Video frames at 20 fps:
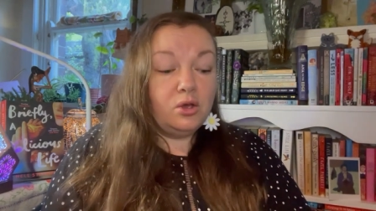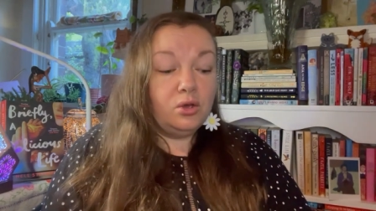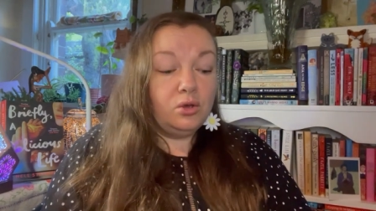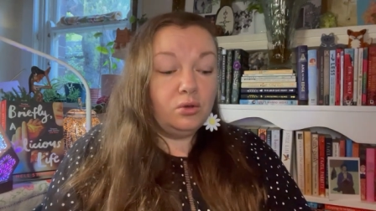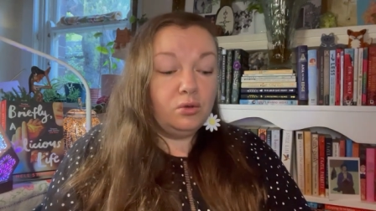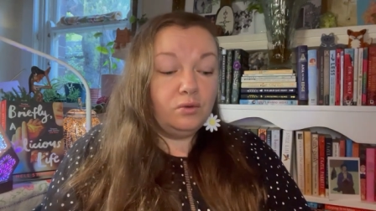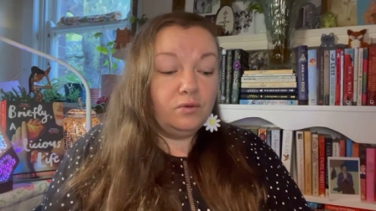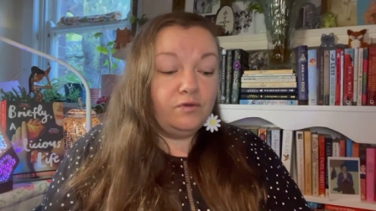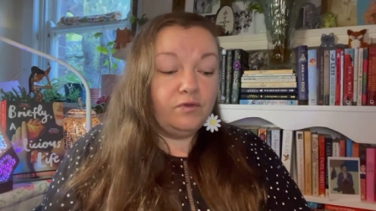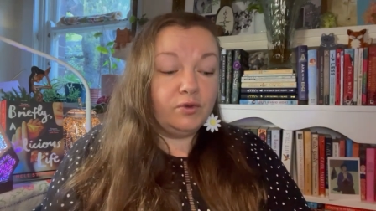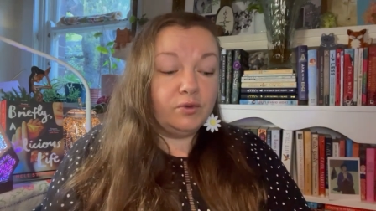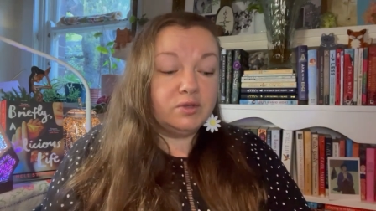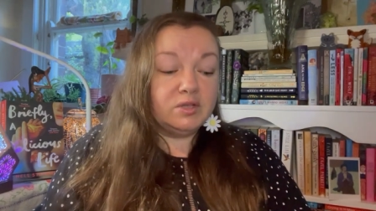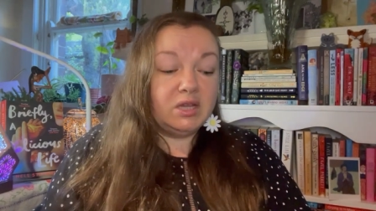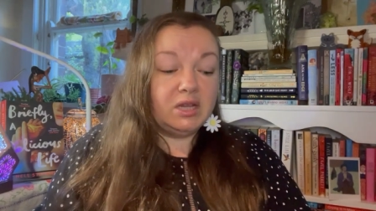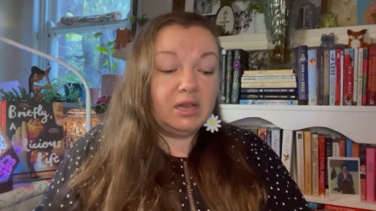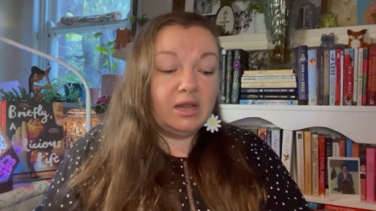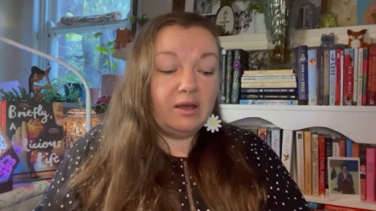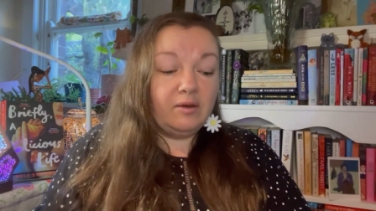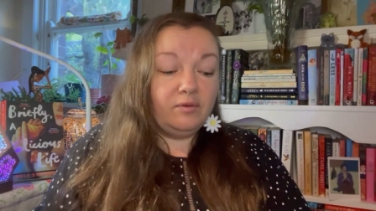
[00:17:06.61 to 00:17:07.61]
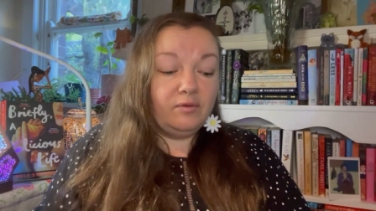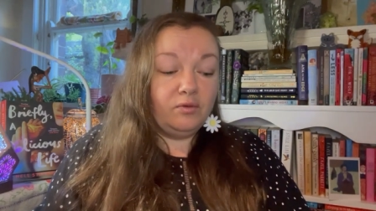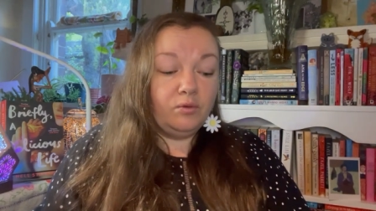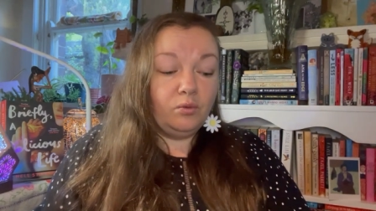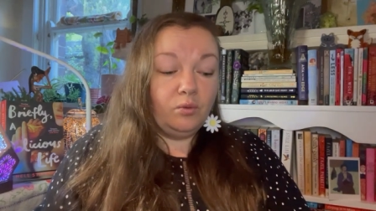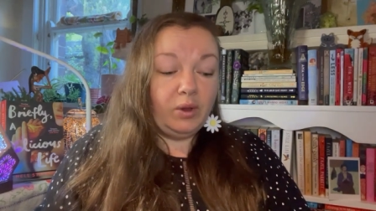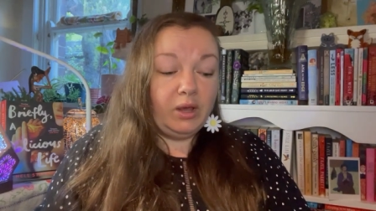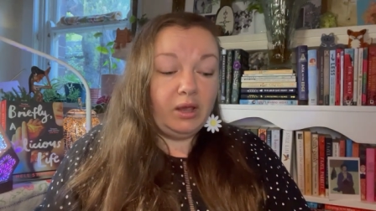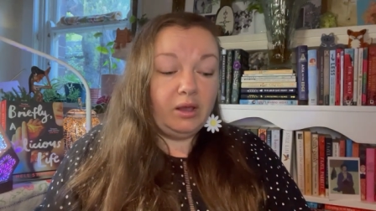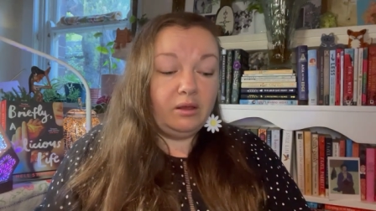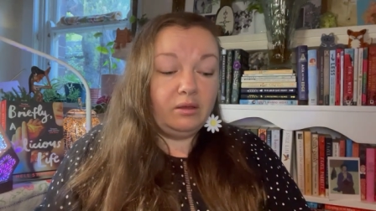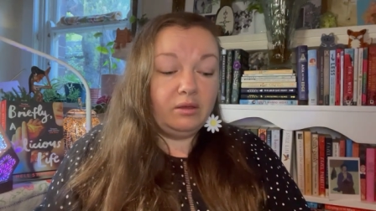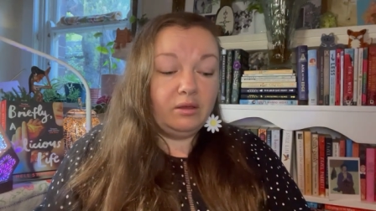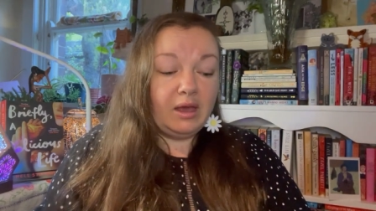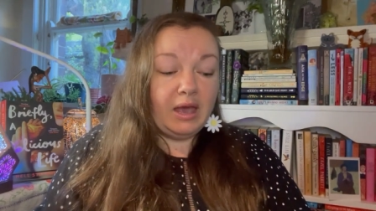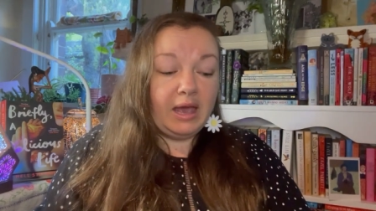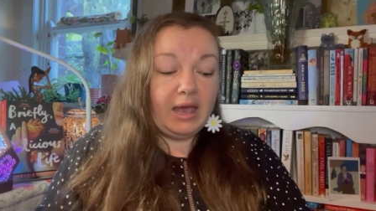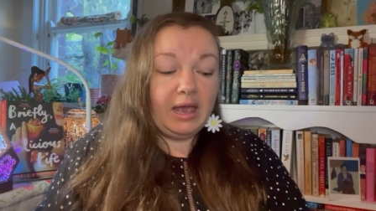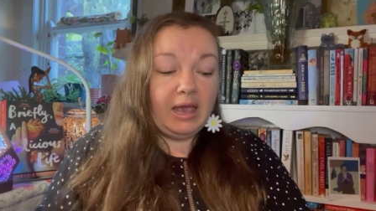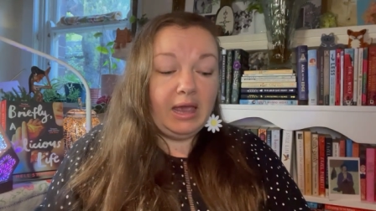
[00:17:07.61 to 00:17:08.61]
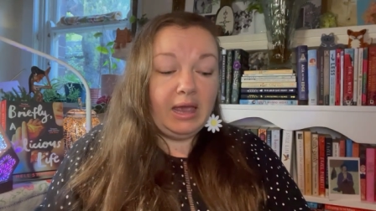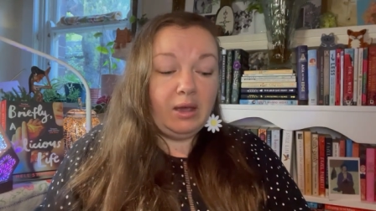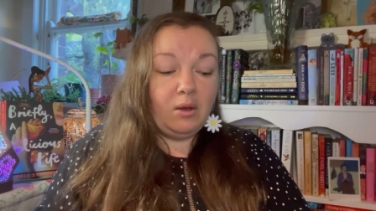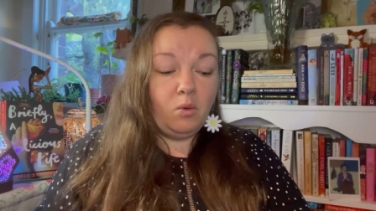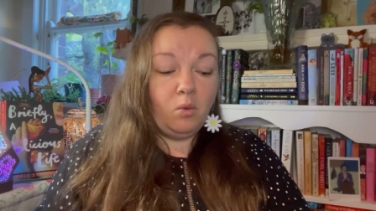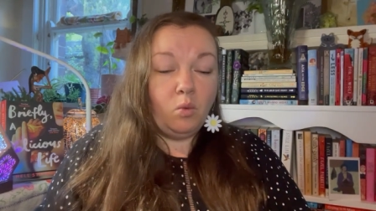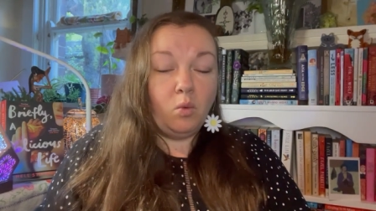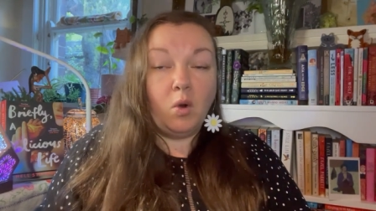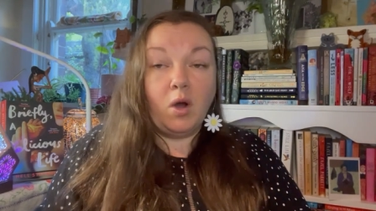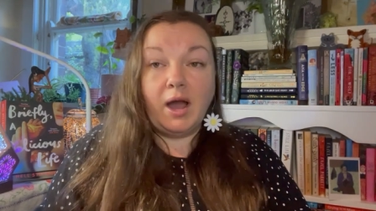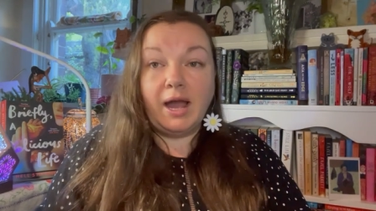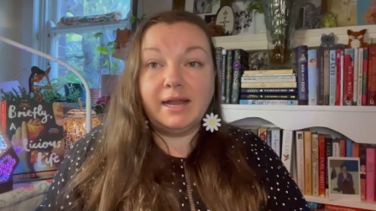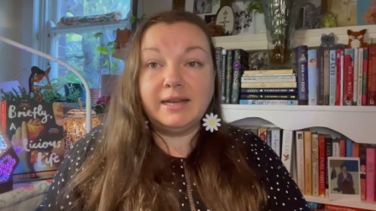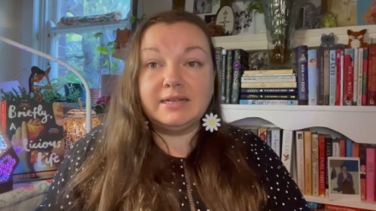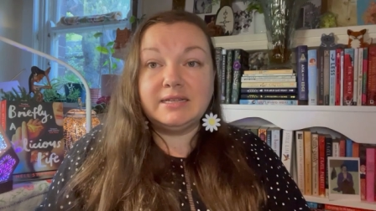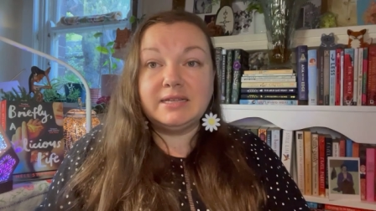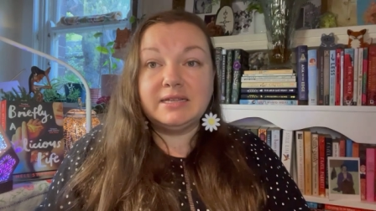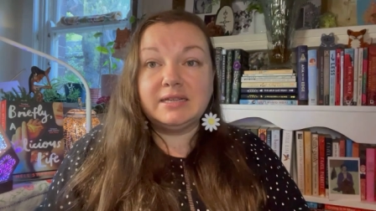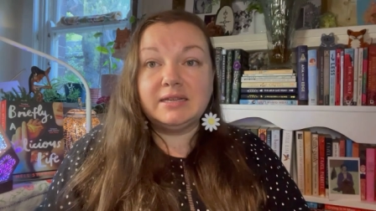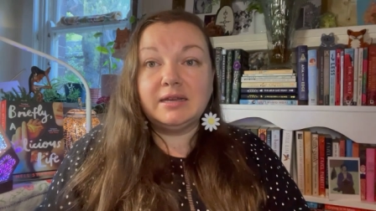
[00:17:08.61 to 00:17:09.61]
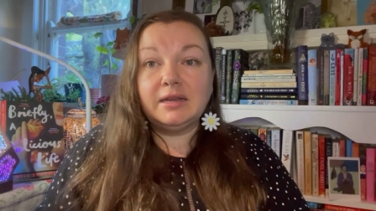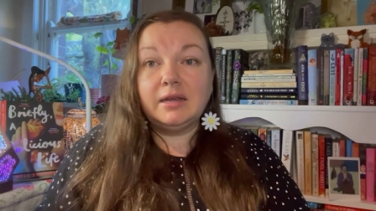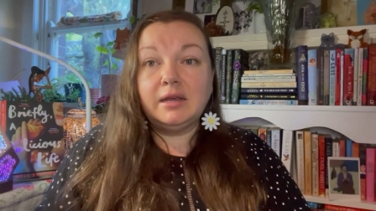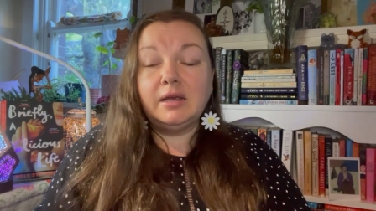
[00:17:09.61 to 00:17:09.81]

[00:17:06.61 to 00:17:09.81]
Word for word: who falls in love with a white,